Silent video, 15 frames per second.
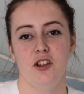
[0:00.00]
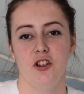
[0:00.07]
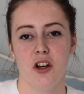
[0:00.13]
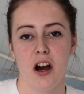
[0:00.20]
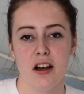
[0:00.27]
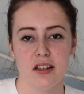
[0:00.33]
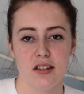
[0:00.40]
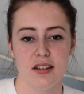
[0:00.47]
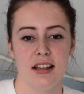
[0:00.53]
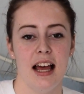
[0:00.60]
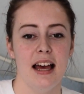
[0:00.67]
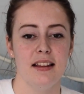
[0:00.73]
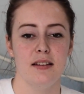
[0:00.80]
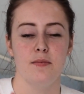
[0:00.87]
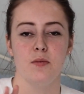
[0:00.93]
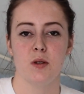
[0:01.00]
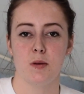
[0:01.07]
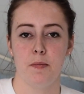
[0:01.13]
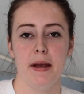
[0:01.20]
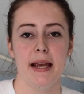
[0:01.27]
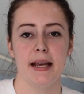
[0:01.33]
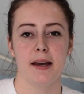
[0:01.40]
Just let them
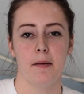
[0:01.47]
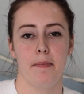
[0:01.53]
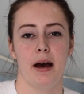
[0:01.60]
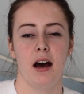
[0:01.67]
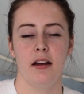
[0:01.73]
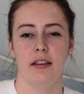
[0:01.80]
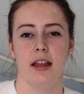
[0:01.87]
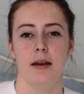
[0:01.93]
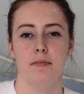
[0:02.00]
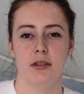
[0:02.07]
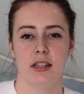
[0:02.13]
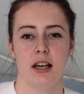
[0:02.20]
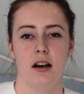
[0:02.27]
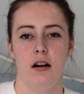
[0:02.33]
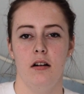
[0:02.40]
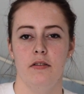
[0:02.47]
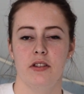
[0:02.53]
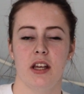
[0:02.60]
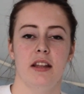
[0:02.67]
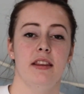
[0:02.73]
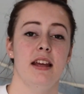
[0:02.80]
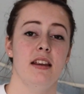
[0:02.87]
speak about
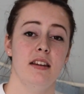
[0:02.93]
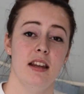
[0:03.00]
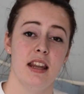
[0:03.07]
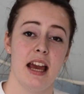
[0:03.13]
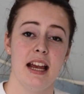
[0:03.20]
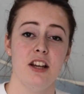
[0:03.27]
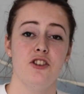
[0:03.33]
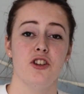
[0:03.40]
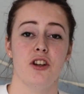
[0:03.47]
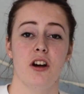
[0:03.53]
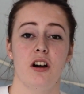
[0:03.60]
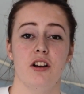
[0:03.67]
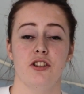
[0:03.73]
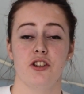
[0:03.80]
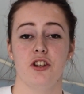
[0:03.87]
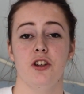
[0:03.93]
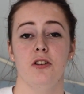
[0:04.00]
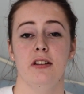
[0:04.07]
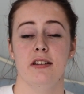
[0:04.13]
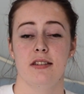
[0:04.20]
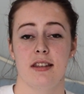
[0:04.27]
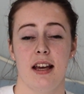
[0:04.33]
themselves, and then they should ask
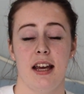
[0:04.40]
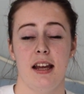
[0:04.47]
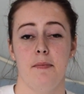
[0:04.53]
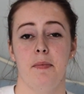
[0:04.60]
you the same.